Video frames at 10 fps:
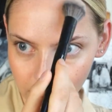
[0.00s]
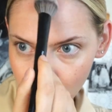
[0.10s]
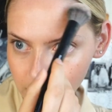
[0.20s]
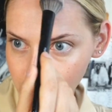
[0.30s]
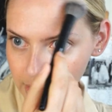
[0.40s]

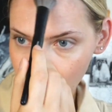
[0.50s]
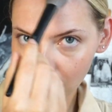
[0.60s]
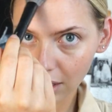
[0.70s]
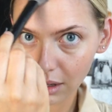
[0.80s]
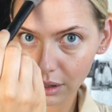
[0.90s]
line that
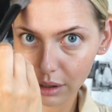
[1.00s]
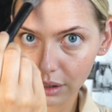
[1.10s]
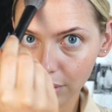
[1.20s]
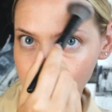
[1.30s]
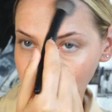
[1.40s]

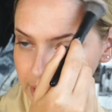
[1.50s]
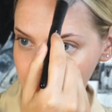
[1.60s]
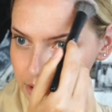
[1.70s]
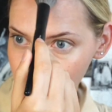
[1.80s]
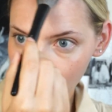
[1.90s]
along my
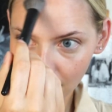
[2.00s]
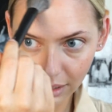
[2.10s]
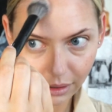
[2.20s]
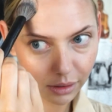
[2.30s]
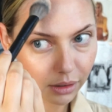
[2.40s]
hairline